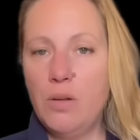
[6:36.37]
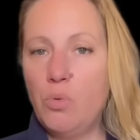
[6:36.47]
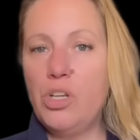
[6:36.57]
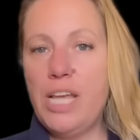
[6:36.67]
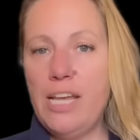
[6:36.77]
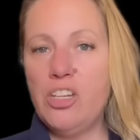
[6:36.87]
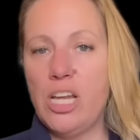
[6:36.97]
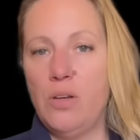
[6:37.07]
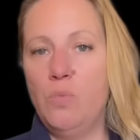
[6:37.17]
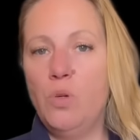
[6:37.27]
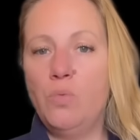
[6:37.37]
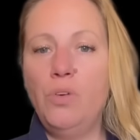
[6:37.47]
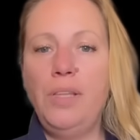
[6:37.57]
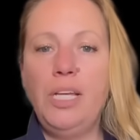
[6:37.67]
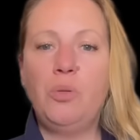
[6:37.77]
rotation would
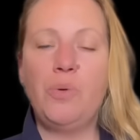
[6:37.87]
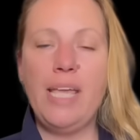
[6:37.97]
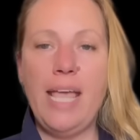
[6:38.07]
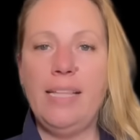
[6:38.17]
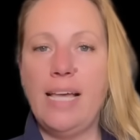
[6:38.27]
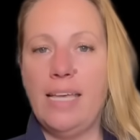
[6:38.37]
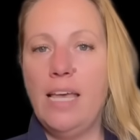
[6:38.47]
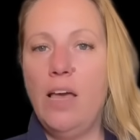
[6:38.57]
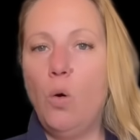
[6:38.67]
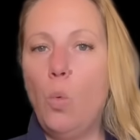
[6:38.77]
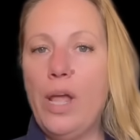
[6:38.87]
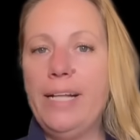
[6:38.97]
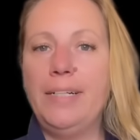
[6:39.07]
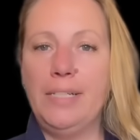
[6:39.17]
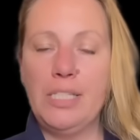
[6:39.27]
really create like
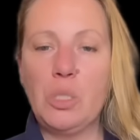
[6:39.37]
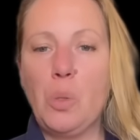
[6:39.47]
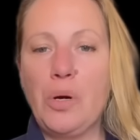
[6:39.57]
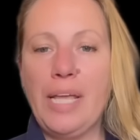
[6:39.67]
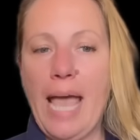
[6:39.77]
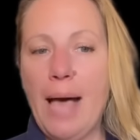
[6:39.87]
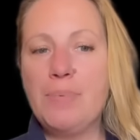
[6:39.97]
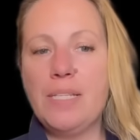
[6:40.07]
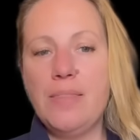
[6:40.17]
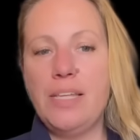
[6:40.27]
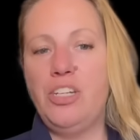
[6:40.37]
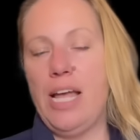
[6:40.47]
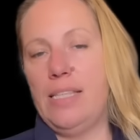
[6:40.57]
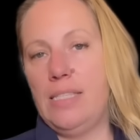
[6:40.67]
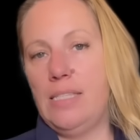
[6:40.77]
wiggles or gaps in the
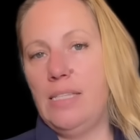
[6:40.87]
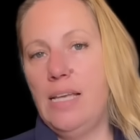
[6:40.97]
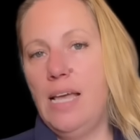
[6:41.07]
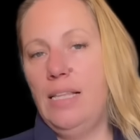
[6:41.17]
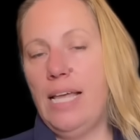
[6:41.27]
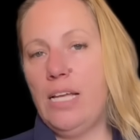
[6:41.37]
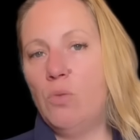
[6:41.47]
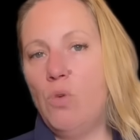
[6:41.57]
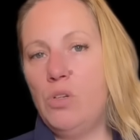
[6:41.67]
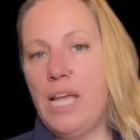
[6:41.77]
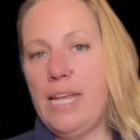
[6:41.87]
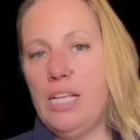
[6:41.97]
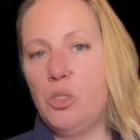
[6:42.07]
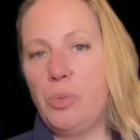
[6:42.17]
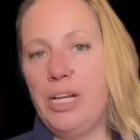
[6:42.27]
jets, like a
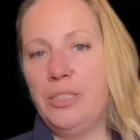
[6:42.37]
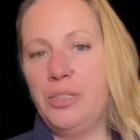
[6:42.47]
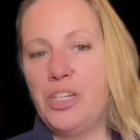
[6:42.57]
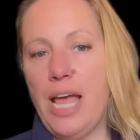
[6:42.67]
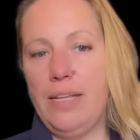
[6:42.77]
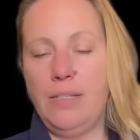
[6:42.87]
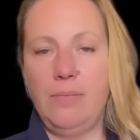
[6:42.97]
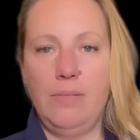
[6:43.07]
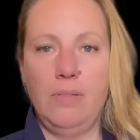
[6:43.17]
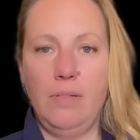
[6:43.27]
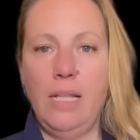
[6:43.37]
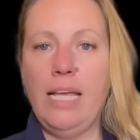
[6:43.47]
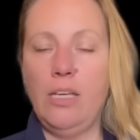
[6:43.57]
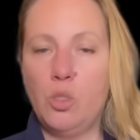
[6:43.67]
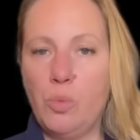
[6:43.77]
rotating sprinkler jet,
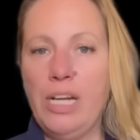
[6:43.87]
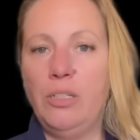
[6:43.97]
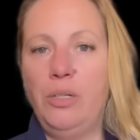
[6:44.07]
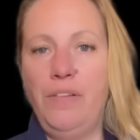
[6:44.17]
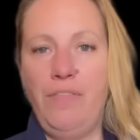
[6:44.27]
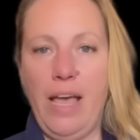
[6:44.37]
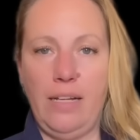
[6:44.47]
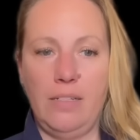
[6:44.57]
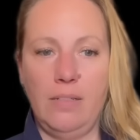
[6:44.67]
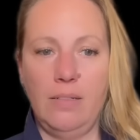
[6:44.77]
like a sprinkler effect.